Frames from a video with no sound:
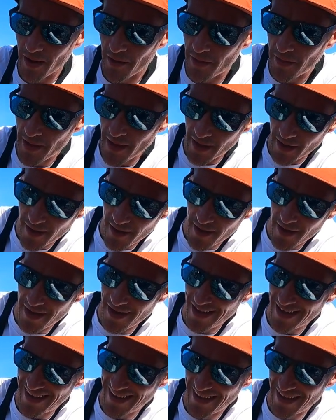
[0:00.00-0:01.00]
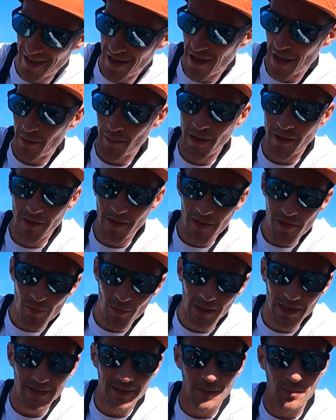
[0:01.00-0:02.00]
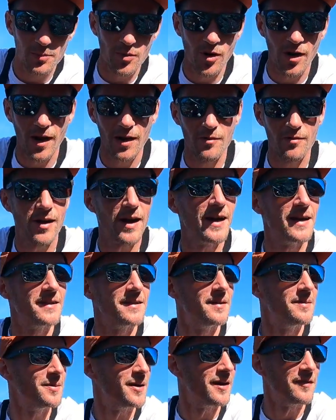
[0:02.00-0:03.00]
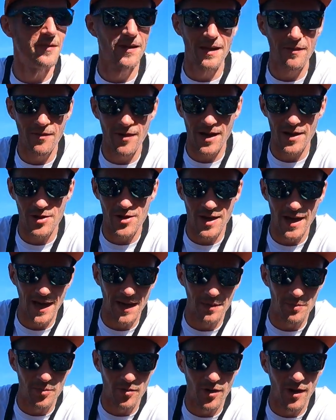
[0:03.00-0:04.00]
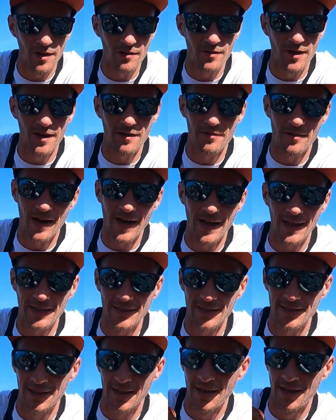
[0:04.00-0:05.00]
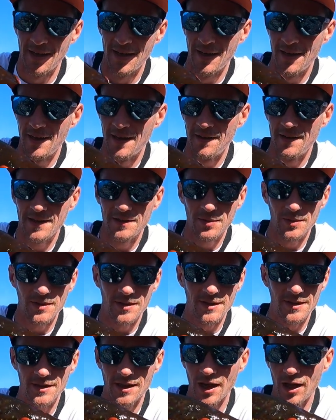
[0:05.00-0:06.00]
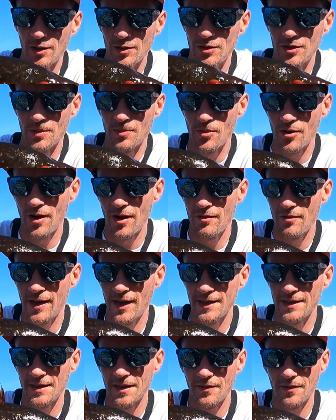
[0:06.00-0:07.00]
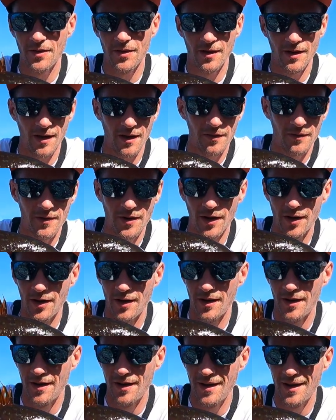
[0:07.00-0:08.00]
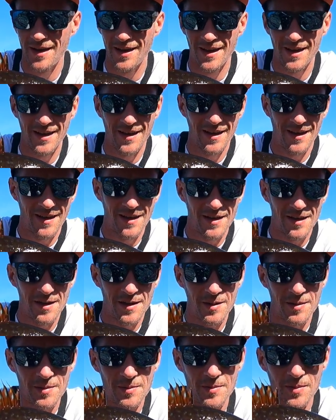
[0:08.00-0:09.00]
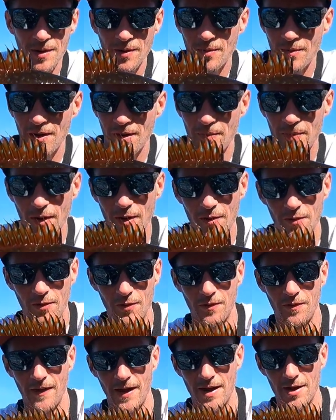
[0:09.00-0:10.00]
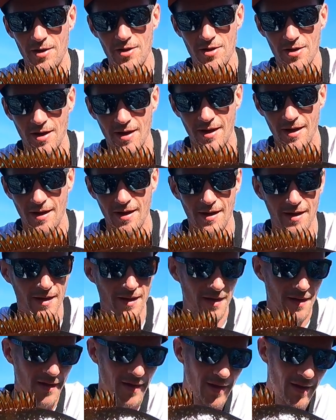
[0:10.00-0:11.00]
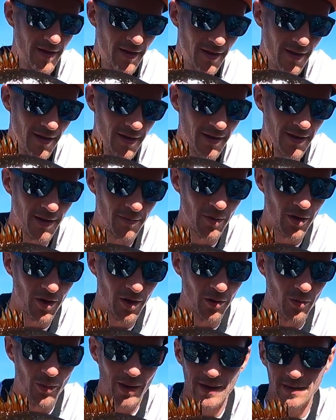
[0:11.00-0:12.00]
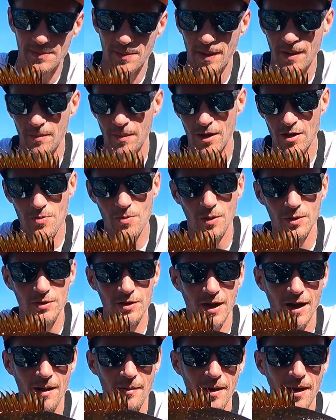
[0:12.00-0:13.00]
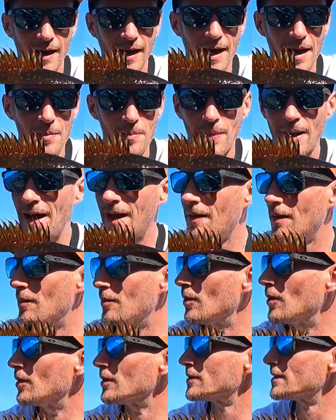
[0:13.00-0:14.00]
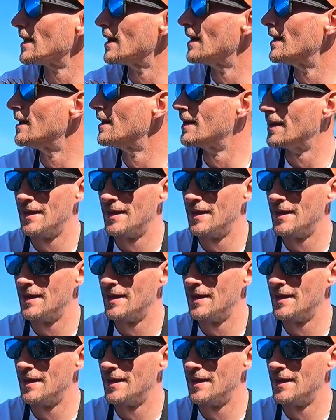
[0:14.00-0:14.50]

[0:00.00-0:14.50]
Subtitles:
But I think, I mean, this one isn't bright red, but I've never actually had a bright red wrasse. This one's as close to bright red as I've got. But what a beautiful fish. Now, I'm not gonna waste much more time. I'm gonna get him back in the water.